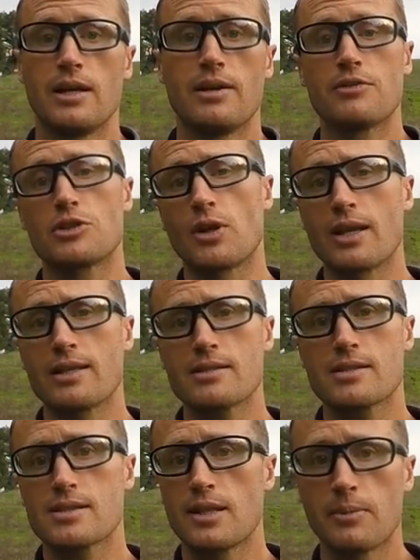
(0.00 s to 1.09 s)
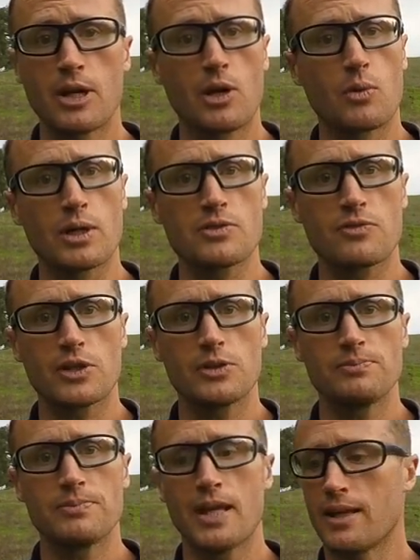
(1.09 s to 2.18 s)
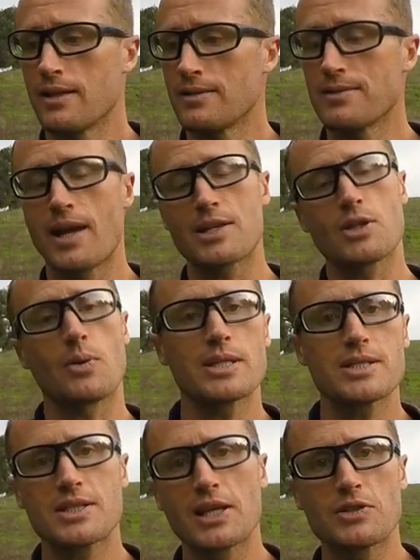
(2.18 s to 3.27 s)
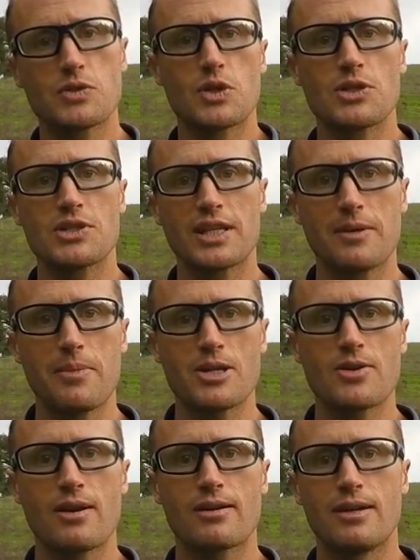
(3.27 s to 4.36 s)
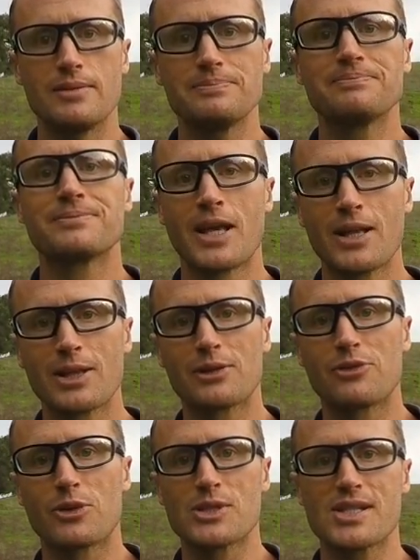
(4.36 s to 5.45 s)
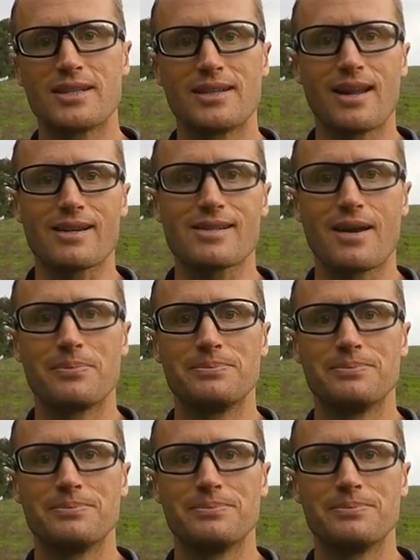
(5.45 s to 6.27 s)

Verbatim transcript: If you try this, let me know how it works for you. And as always, thanks for joining us at kitbadger.com. Look forward to seeing you next time.